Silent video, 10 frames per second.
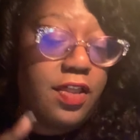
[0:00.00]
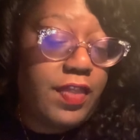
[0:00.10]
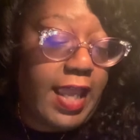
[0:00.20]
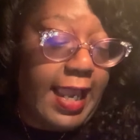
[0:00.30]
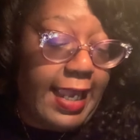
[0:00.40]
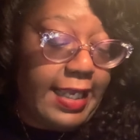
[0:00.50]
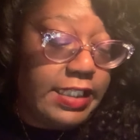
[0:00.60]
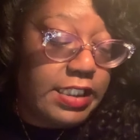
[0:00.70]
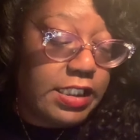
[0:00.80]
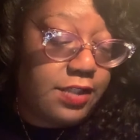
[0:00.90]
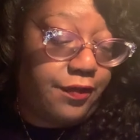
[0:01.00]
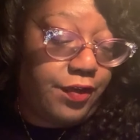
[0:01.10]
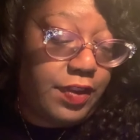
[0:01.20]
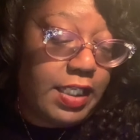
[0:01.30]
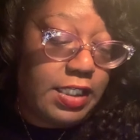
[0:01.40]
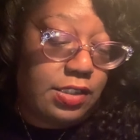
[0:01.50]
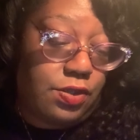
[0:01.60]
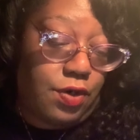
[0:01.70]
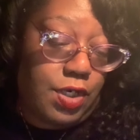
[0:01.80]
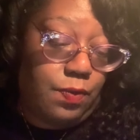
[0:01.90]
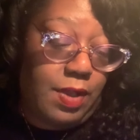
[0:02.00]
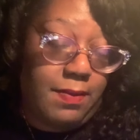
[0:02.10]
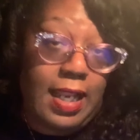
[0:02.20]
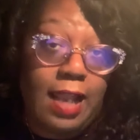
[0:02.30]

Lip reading: the ages for these 30 women.